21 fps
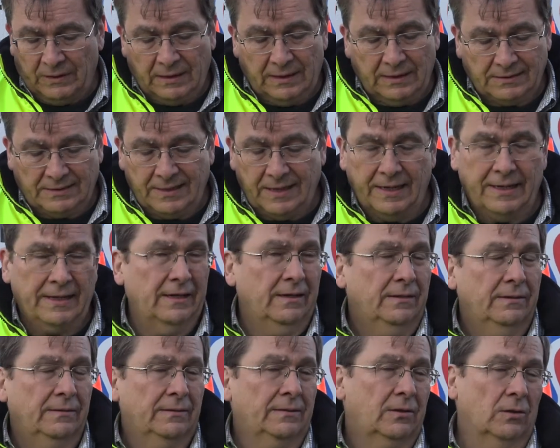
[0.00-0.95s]
I'll tell you,
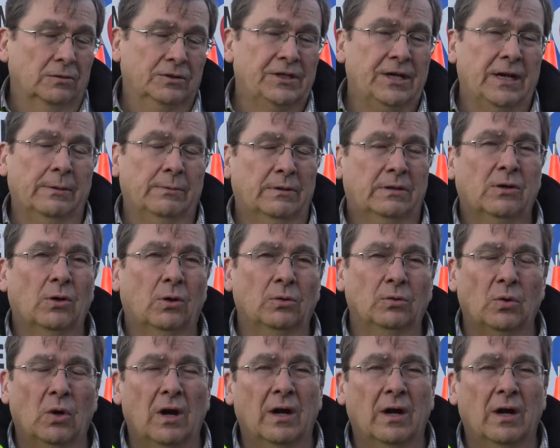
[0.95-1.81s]
go jet with cold